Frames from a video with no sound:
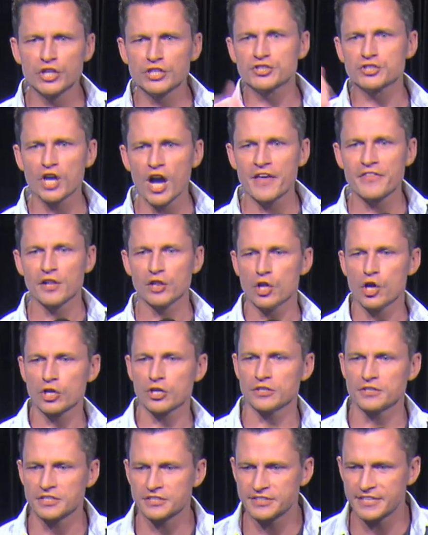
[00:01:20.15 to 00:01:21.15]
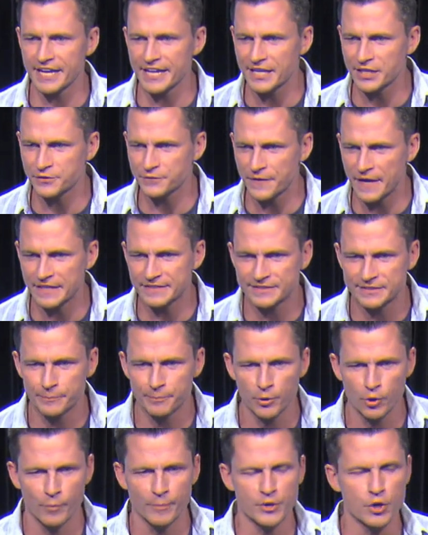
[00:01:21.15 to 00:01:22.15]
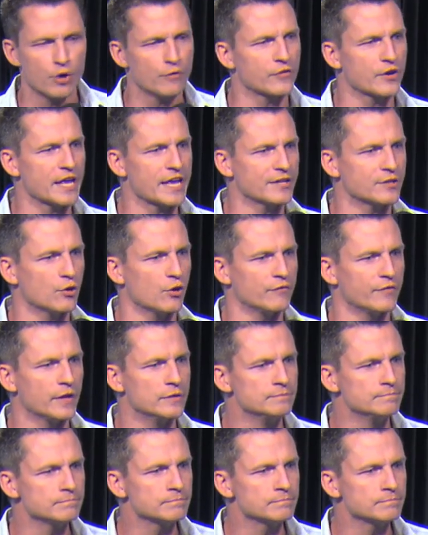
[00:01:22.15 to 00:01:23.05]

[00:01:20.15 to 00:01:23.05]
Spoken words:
have saw the look on the Stady's face that pulled me over in Andover.